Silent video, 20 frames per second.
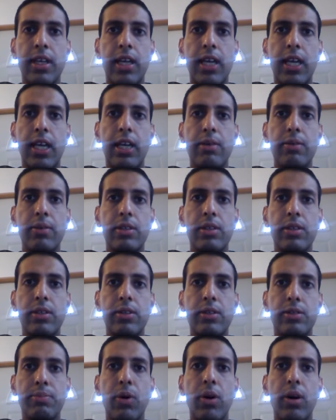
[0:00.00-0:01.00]
it will
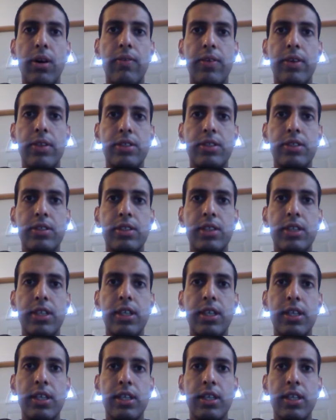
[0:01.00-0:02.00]
lose more
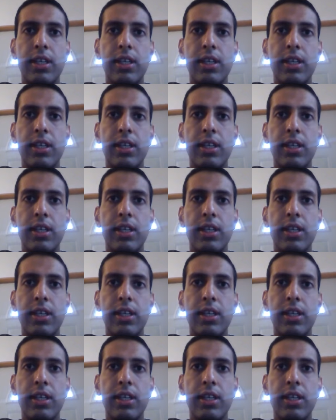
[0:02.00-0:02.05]
efficiency.